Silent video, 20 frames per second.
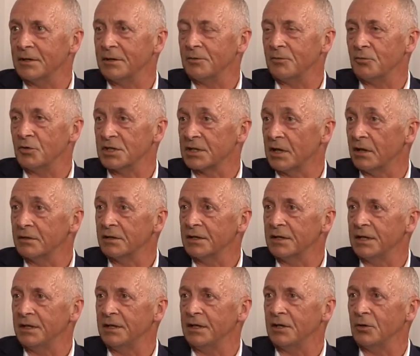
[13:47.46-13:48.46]

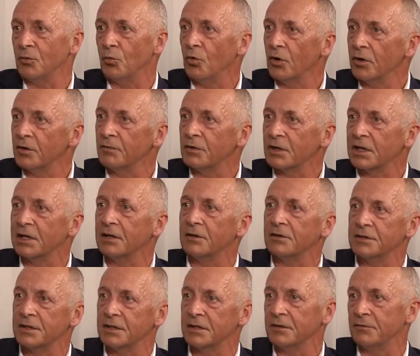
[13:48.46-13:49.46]
resulted in the award of the
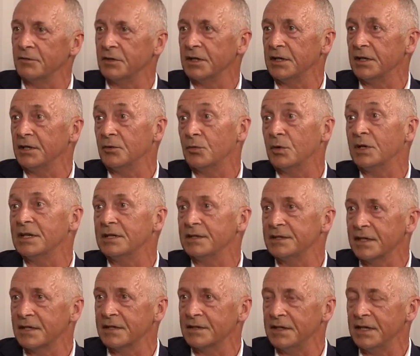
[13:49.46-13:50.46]
clearance certificate in
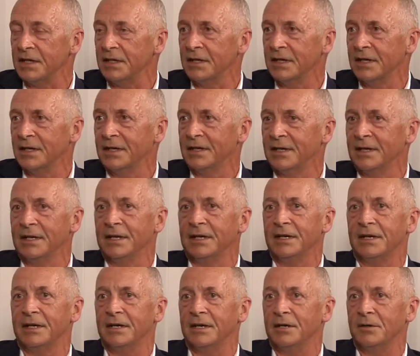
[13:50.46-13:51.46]
2016,
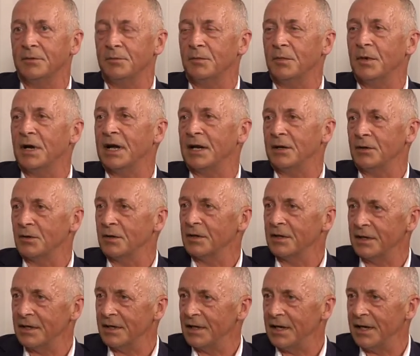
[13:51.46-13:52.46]
and
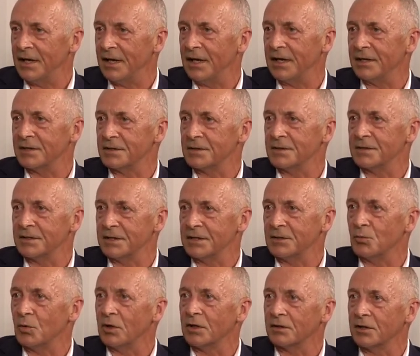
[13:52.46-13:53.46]
as
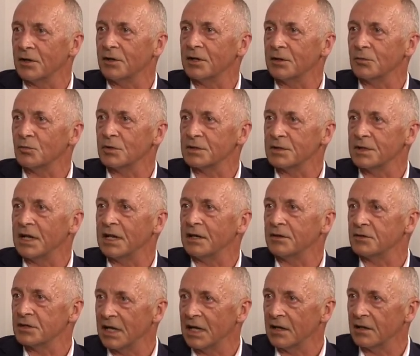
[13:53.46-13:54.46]
is well known, it was
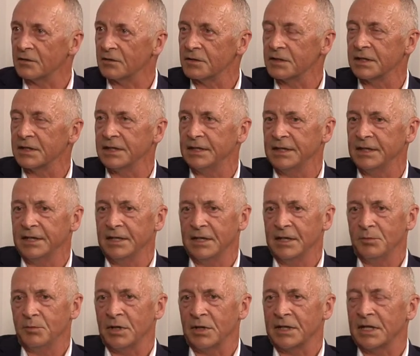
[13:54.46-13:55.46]
then challenged.
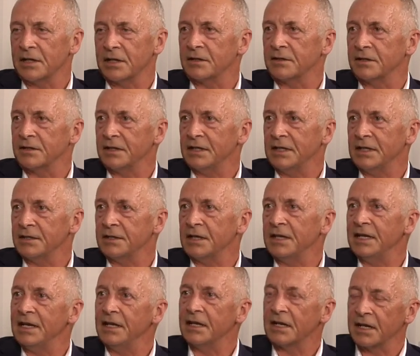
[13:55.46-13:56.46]
But that is
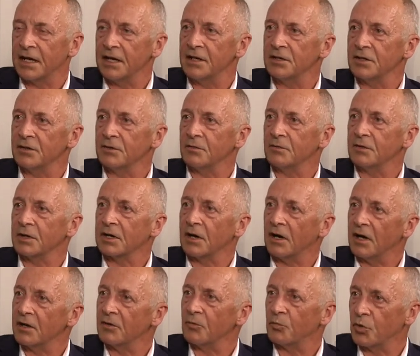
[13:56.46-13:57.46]
an indication of the
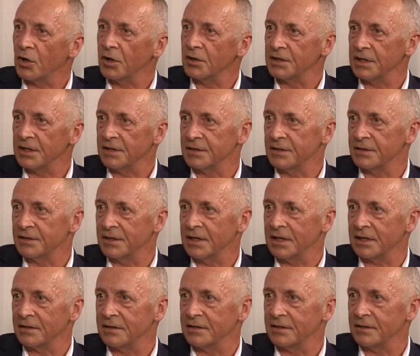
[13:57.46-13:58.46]
kind of processes
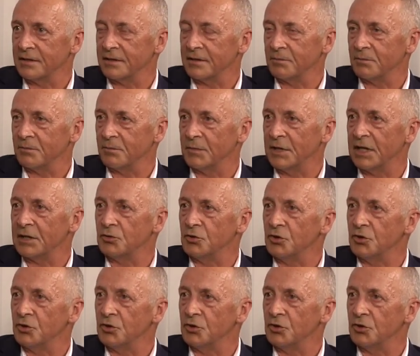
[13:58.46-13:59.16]
that